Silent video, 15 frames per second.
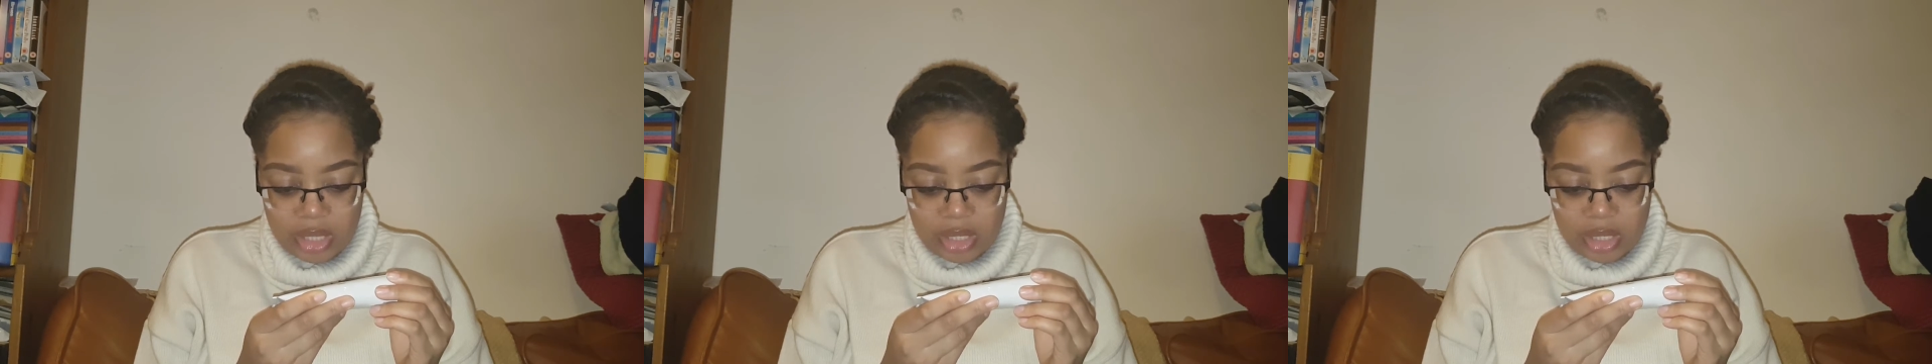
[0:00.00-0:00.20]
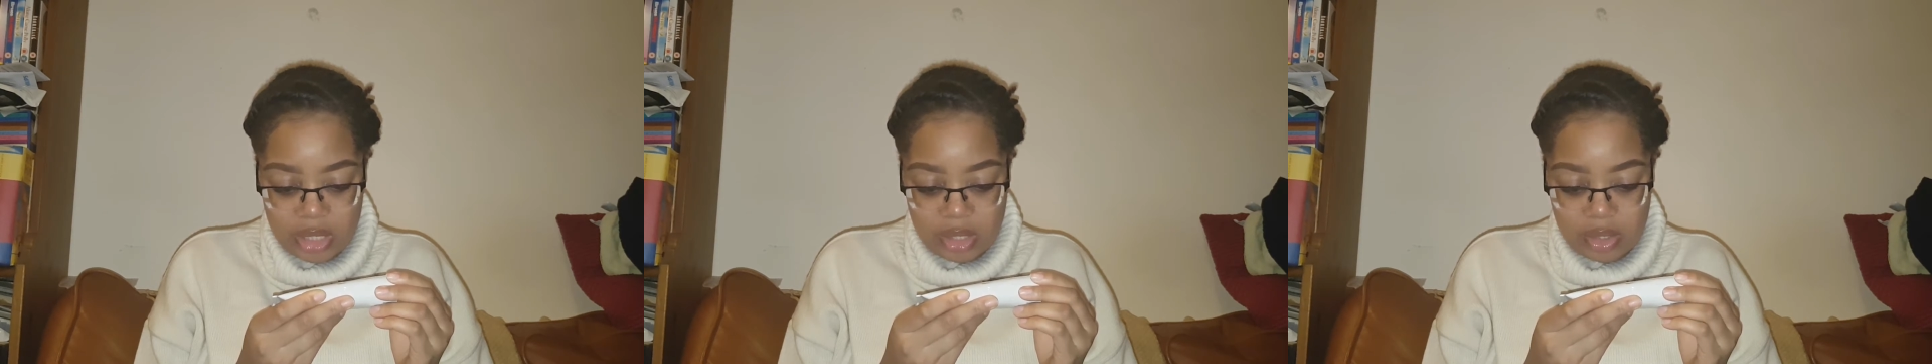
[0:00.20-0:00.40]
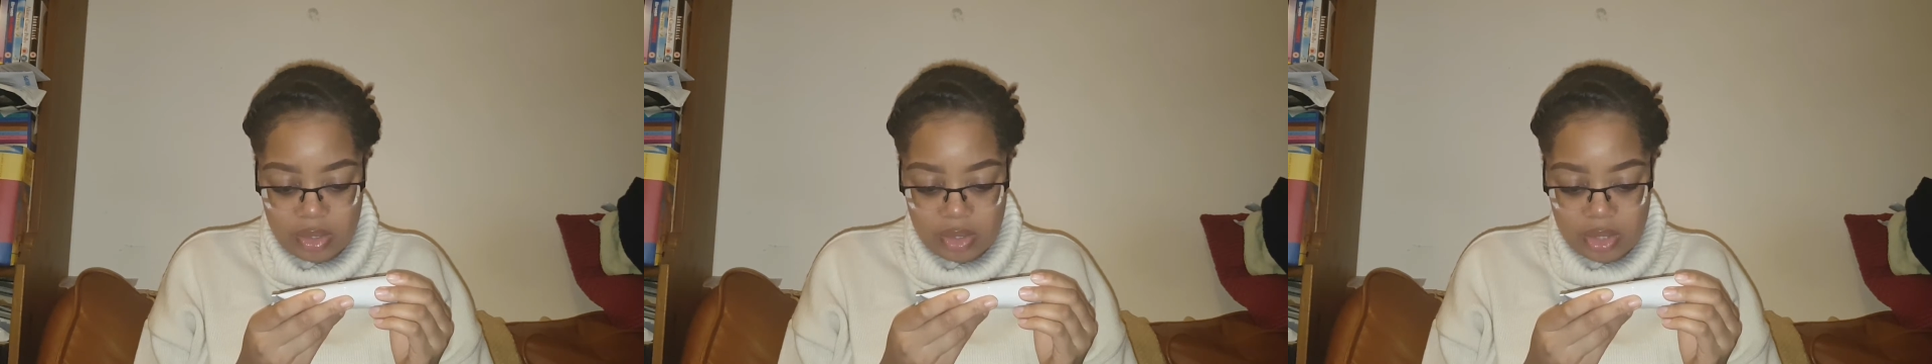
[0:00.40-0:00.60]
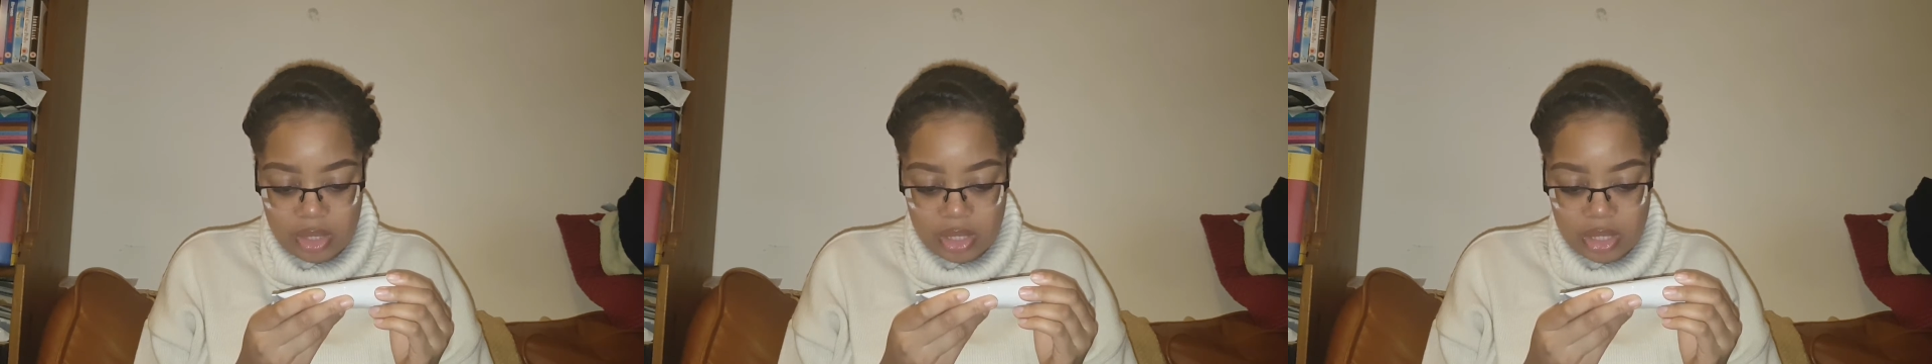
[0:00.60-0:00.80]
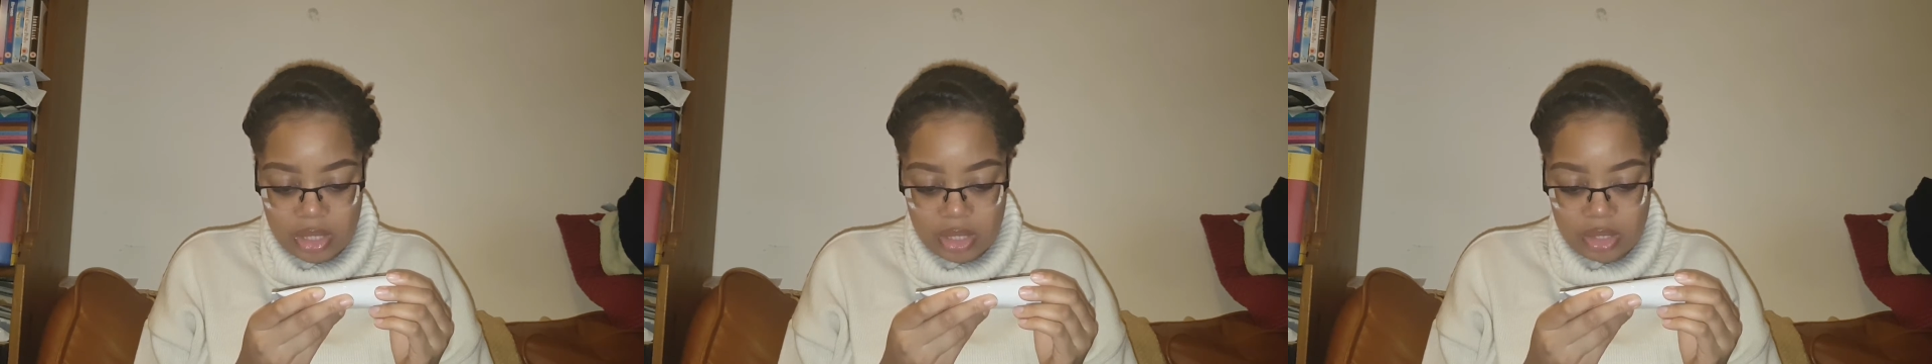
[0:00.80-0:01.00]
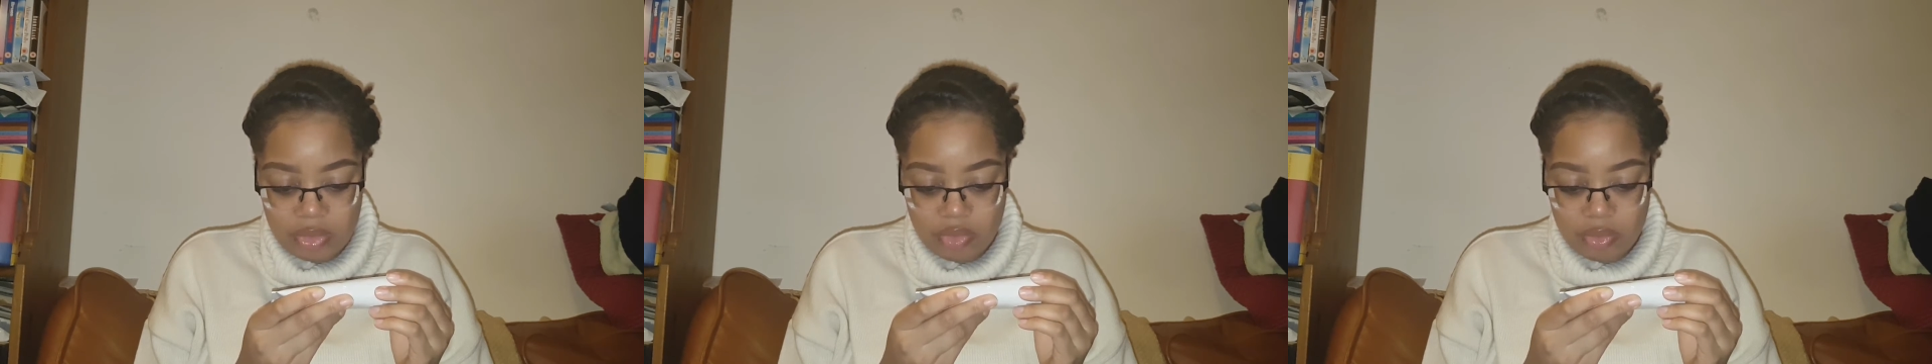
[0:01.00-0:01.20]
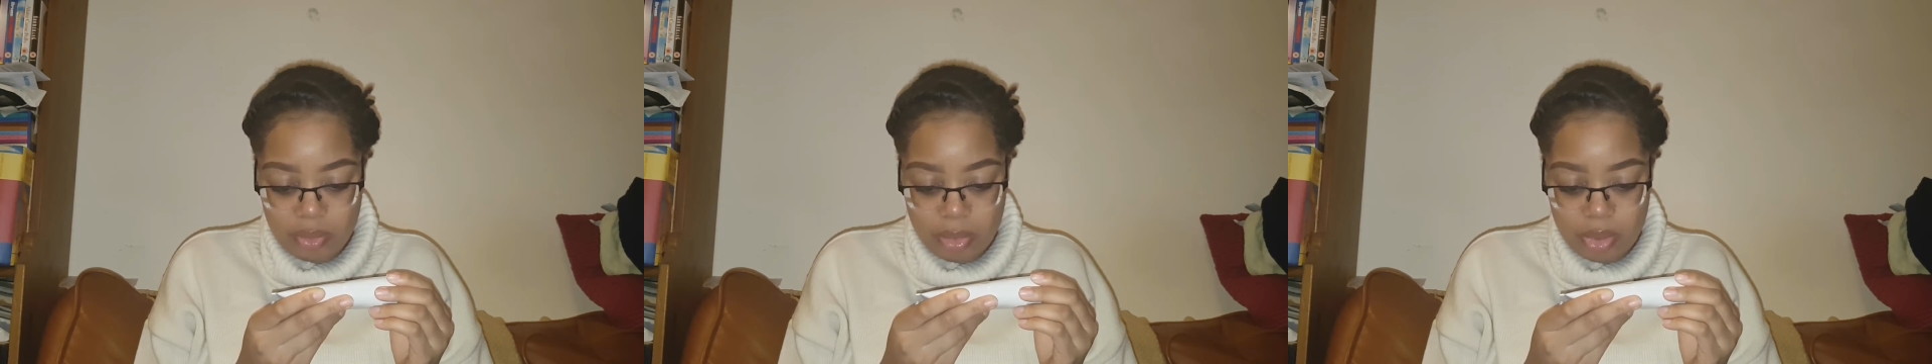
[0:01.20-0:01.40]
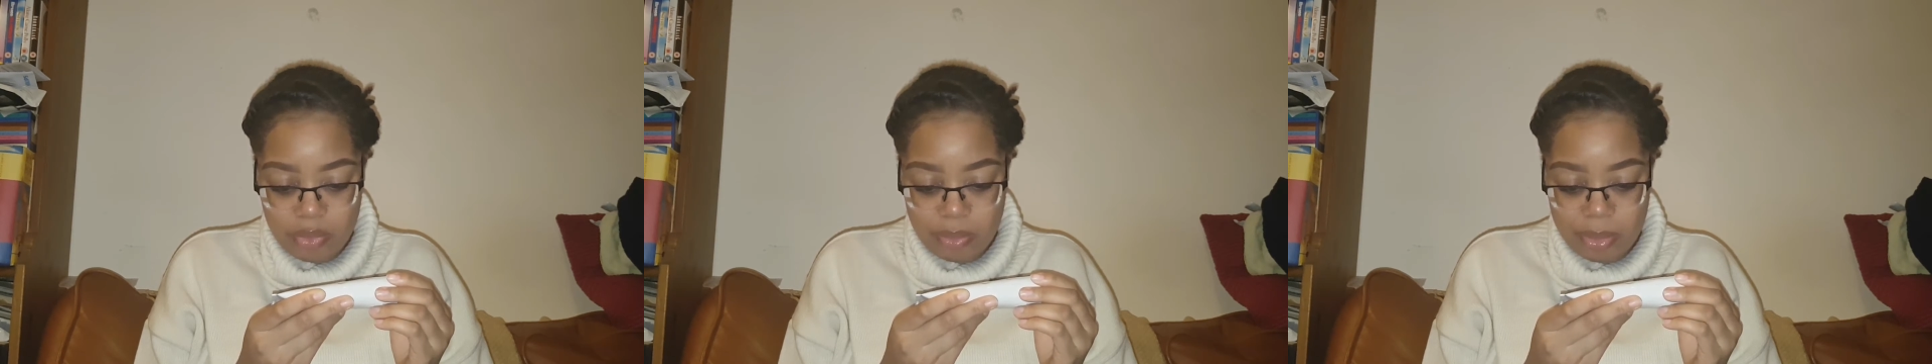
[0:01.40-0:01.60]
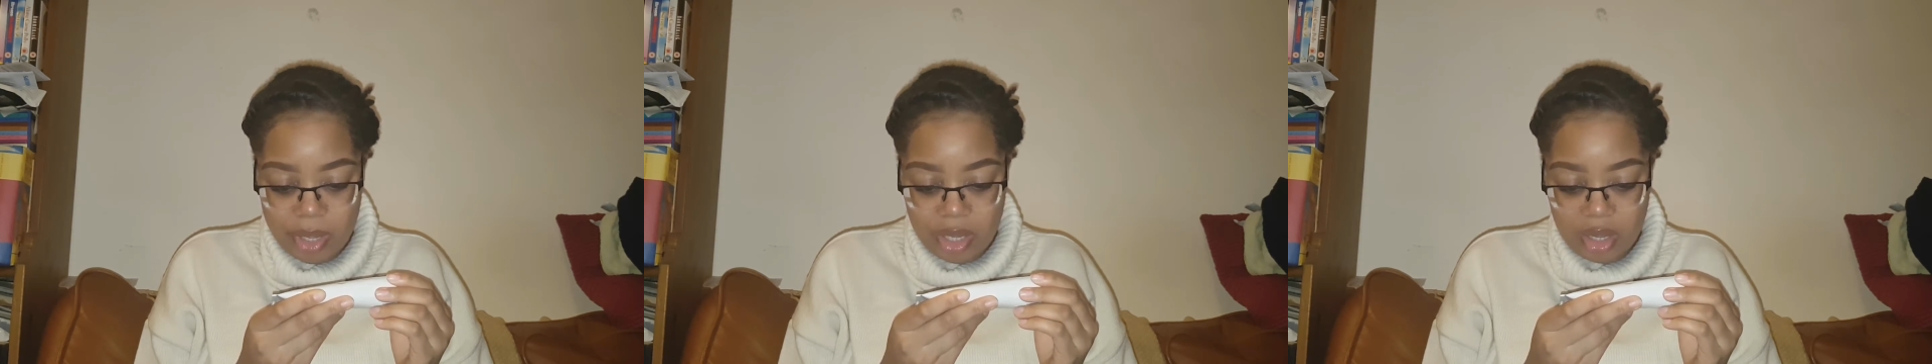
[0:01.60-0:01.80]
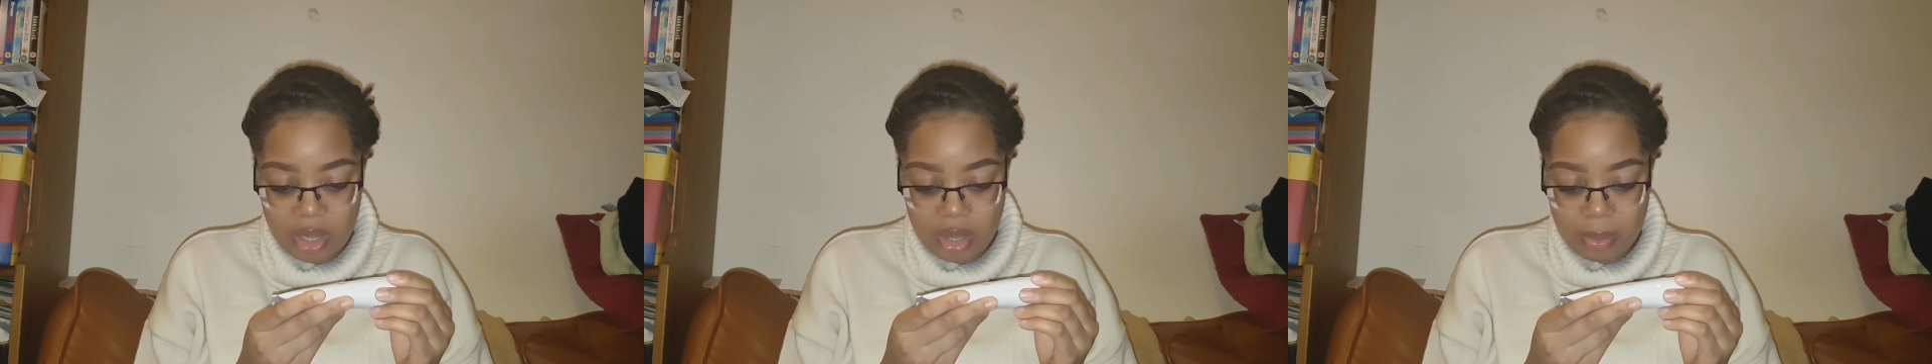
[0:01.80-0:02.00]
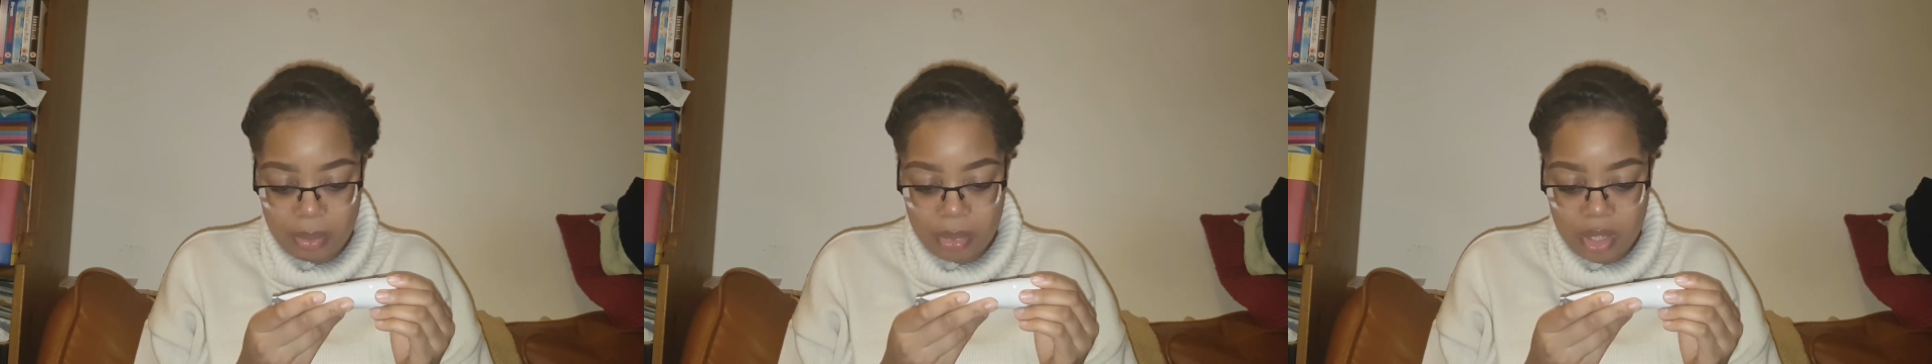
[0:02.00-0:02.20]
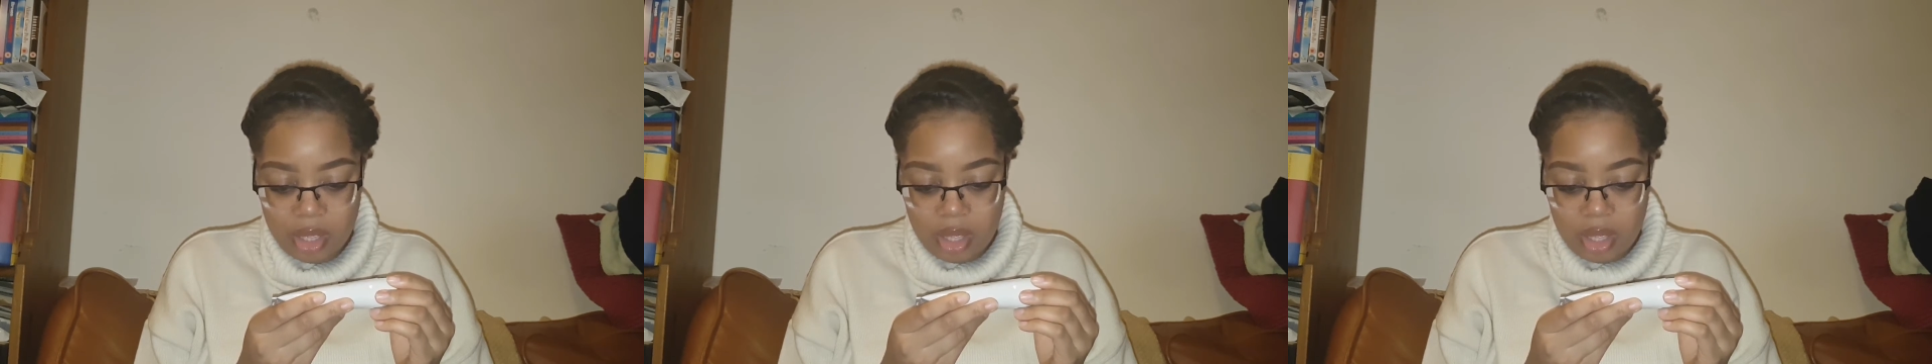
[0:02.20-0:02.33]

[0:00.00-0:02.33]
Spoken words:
SS is not intended to remove makeup.